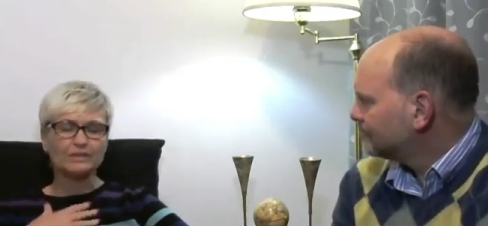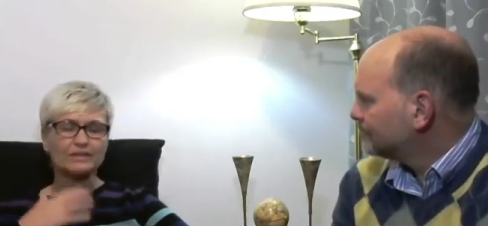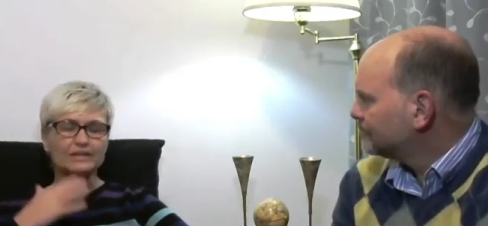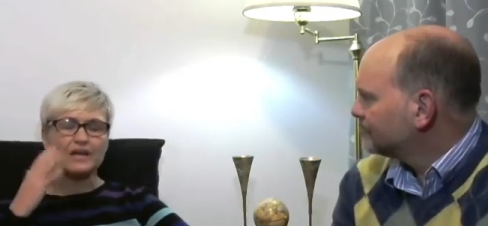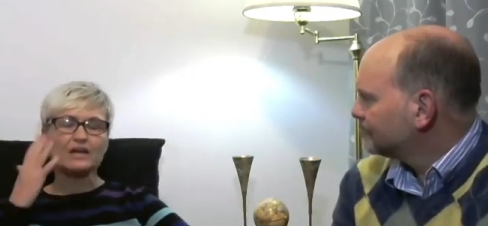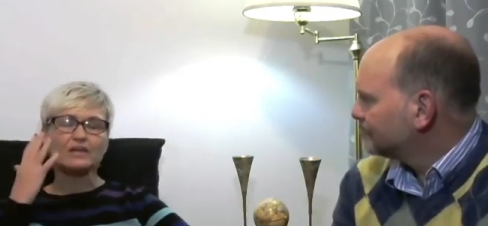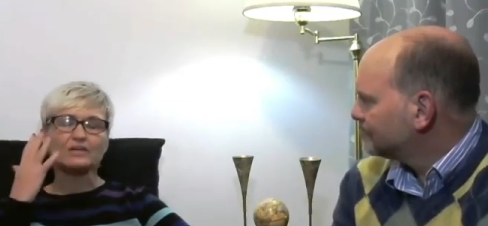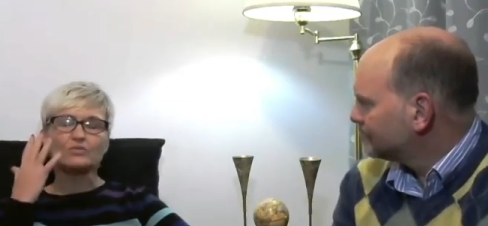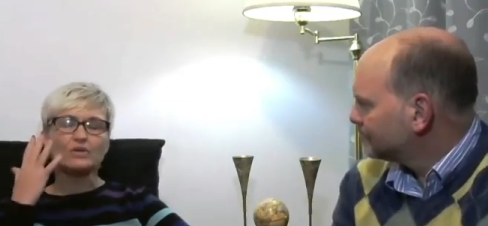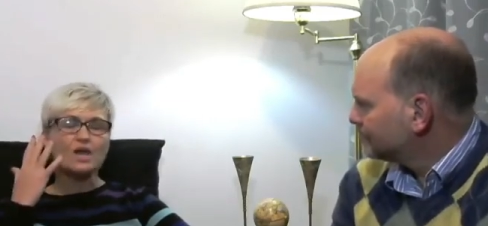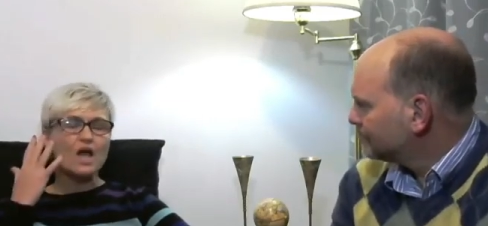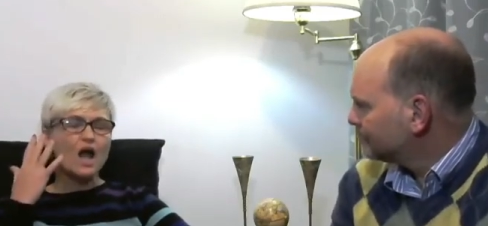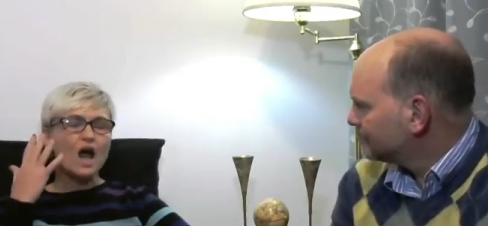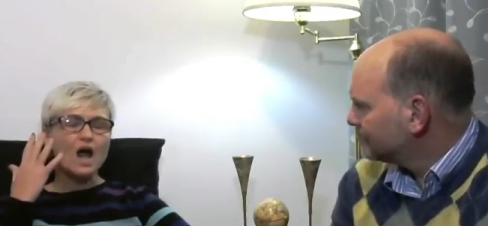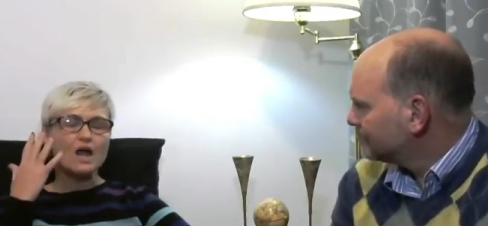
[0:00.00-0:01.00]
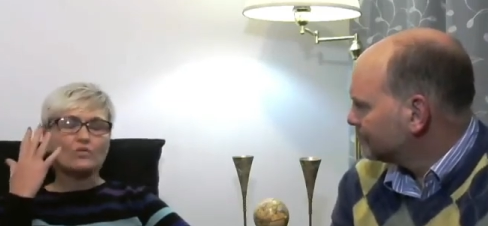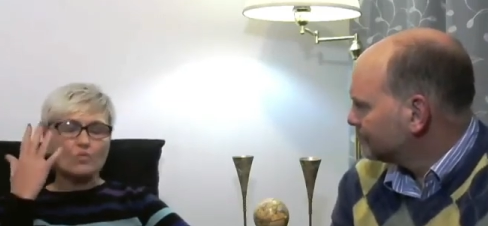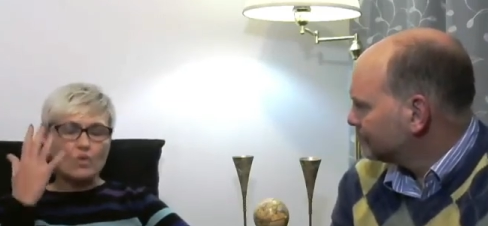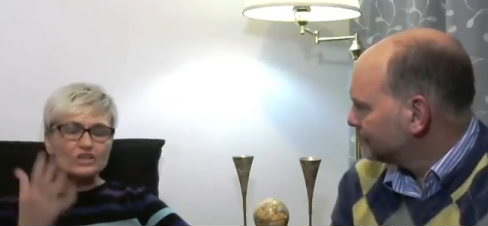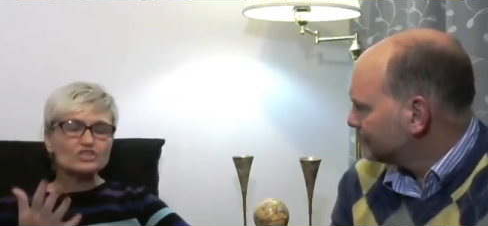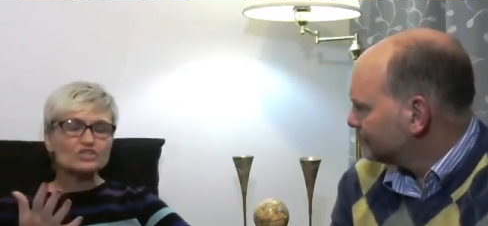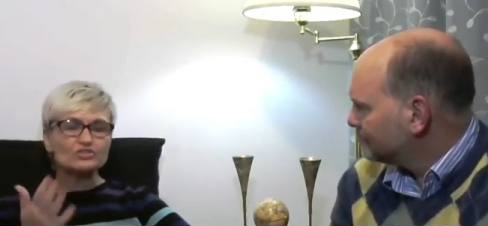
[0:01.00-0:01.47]
Speaker 1: And I, I
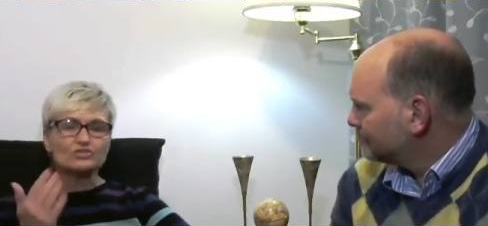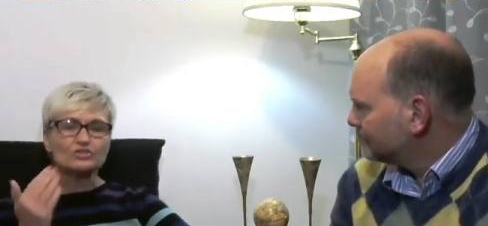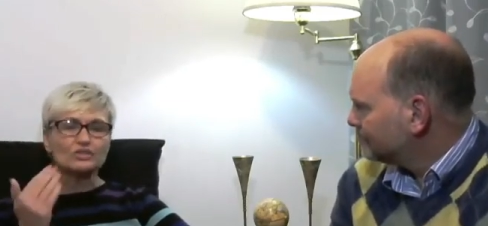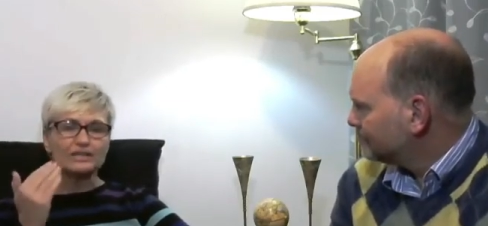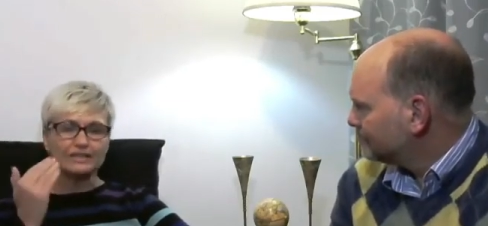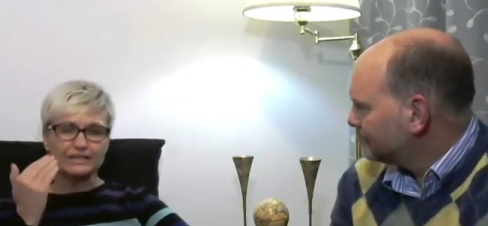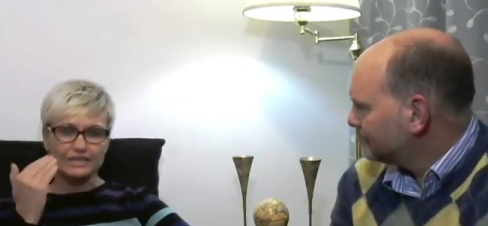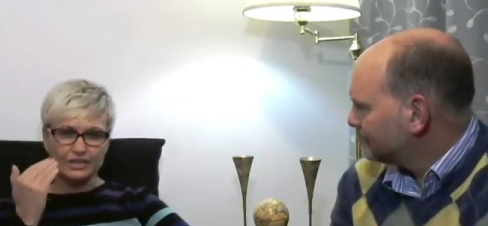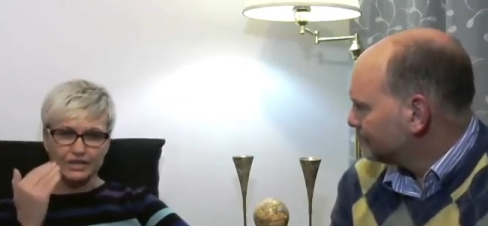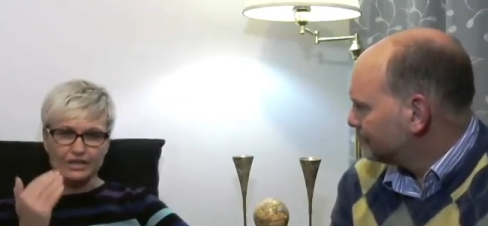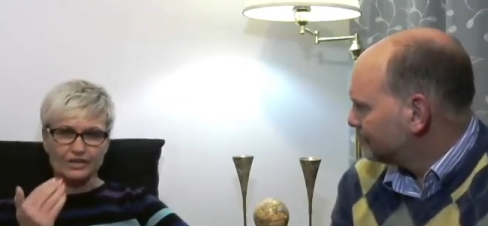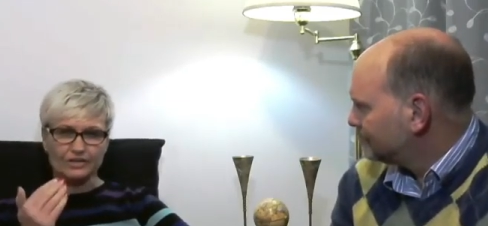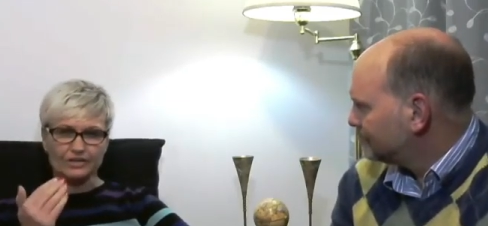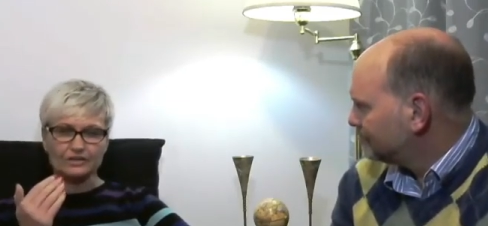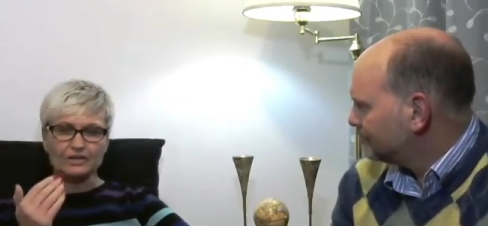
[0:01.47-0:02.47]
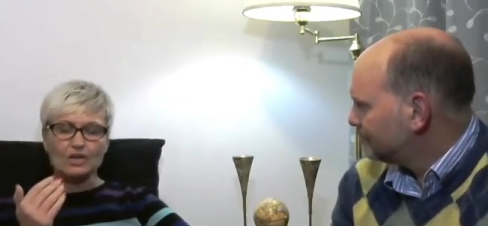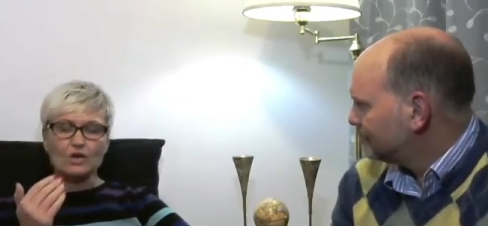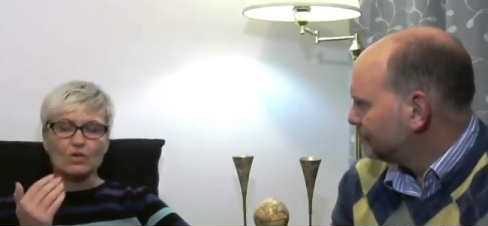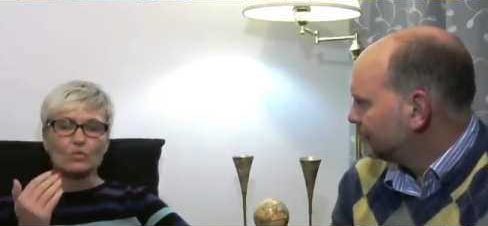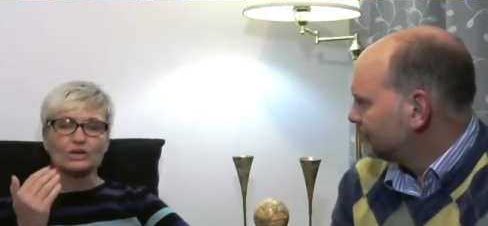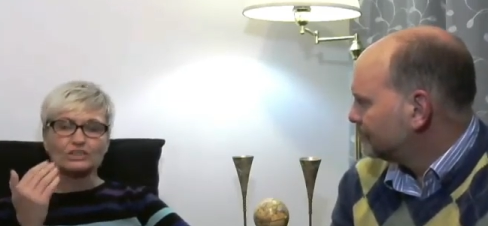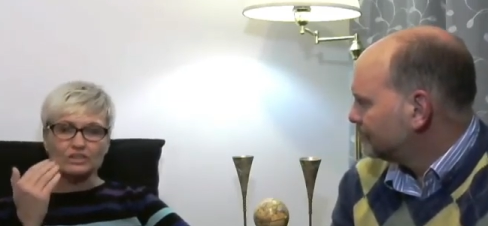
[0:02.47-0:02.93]
want you to hear
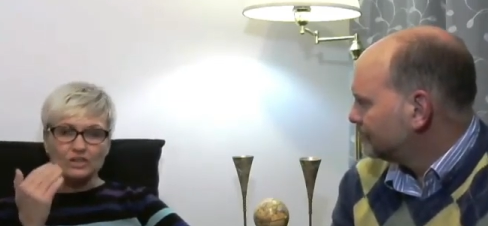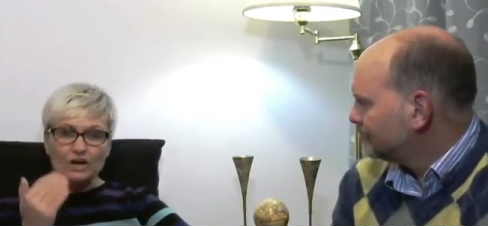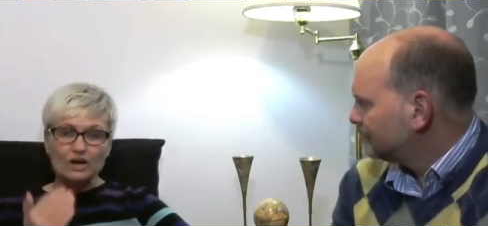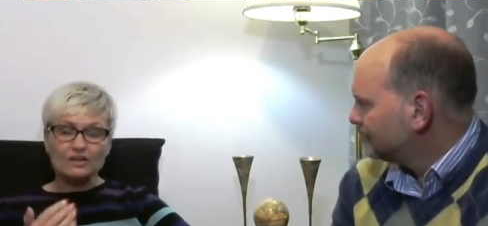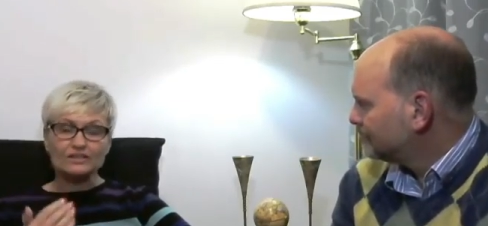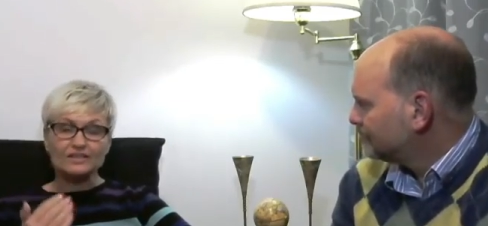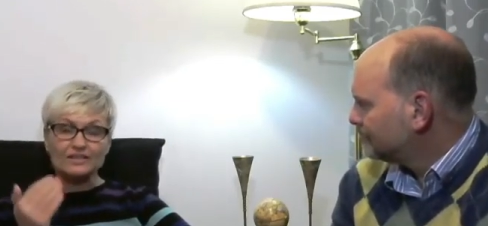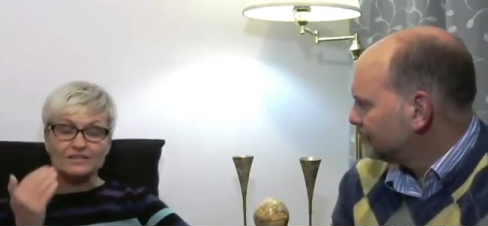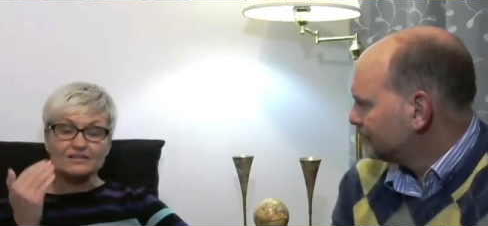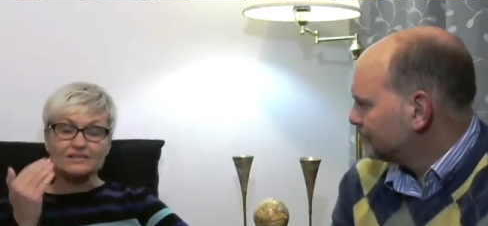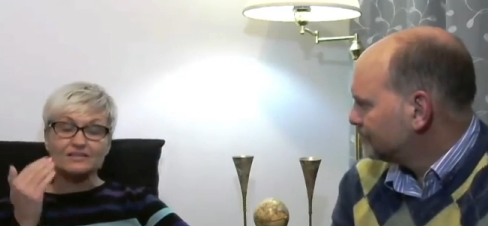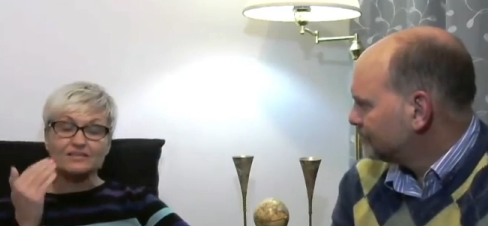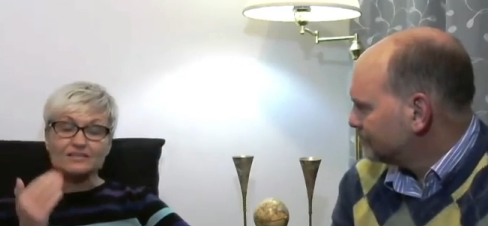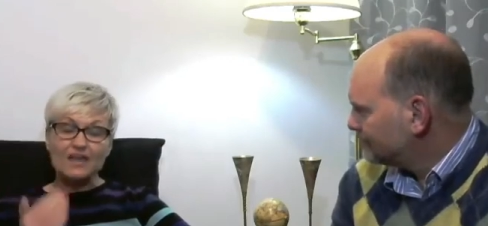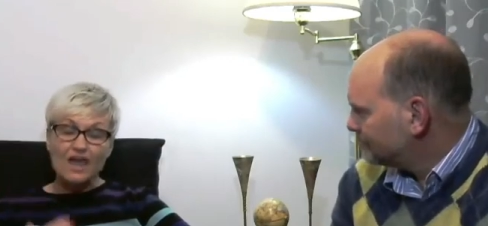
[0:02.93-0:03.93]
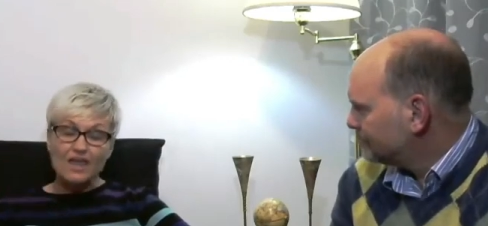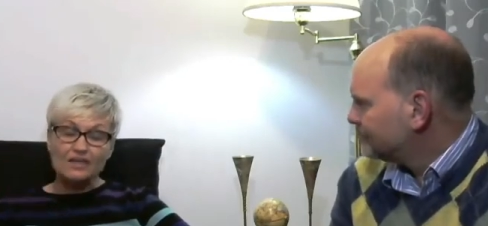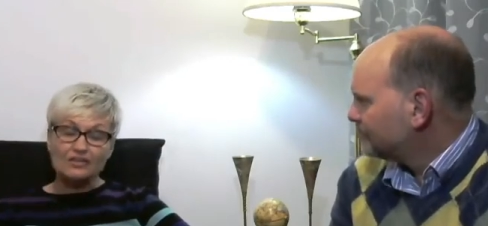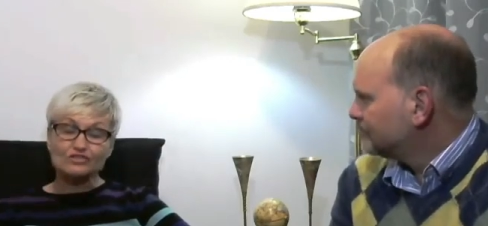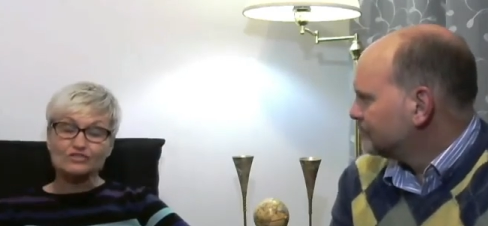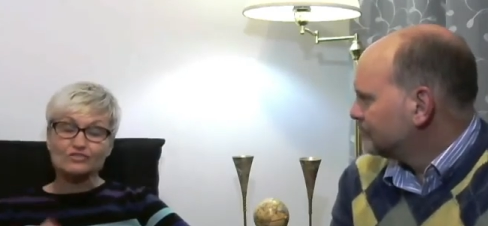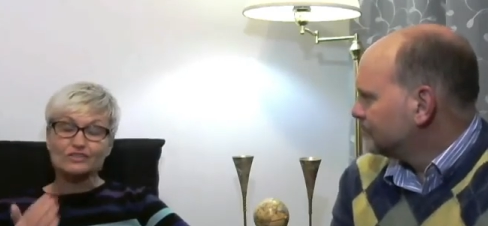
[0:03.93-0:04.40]
what God is
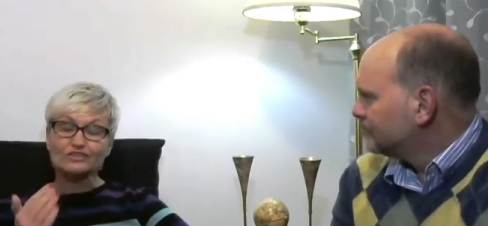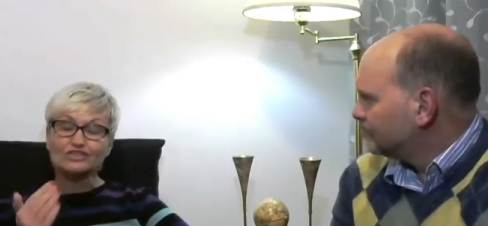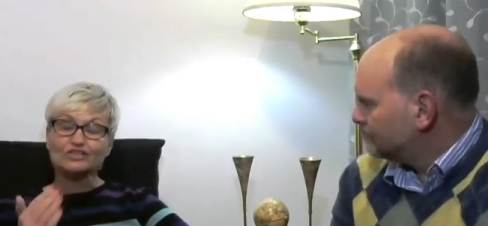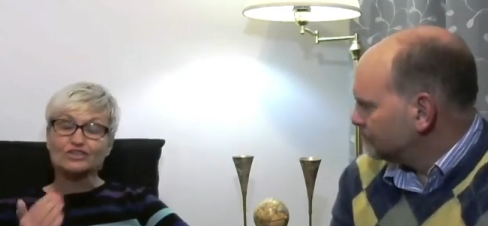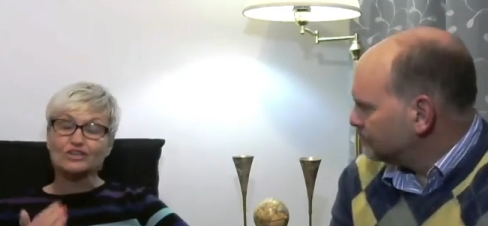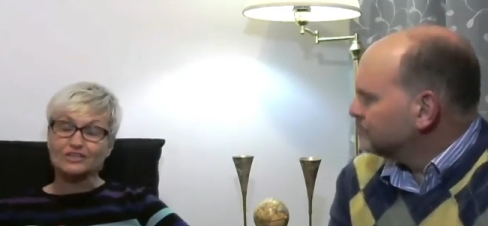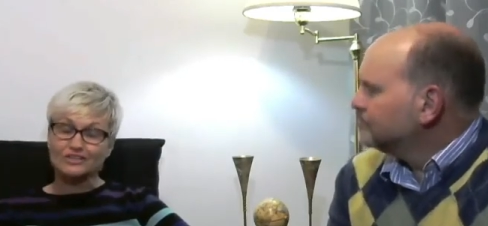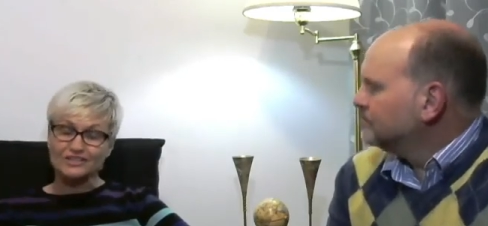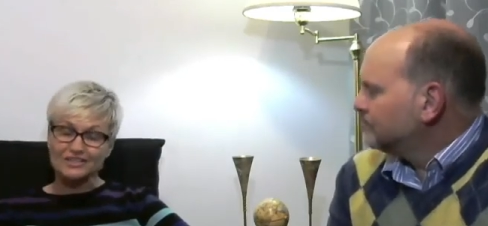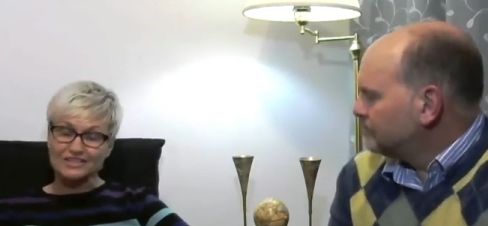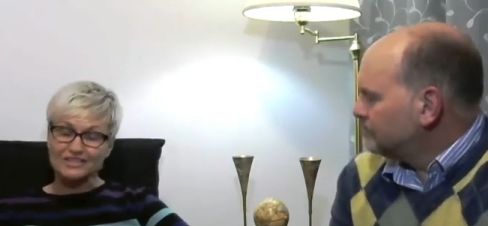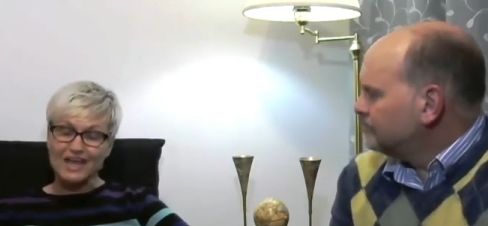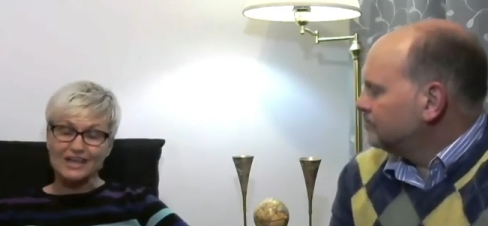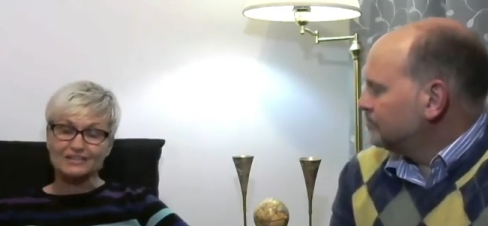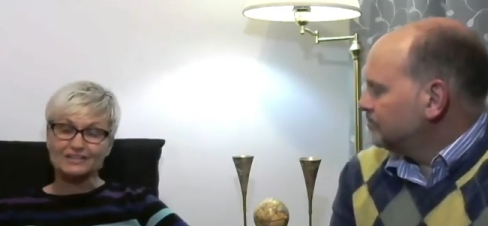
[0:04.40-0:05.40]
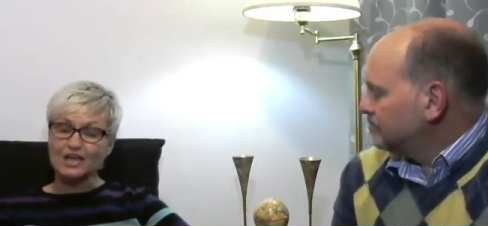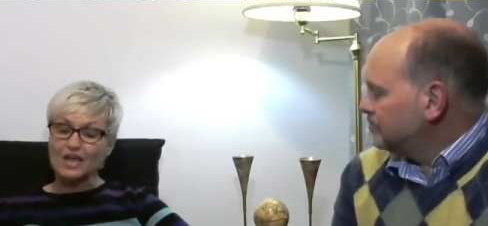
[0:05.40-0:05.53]
saying to the churches and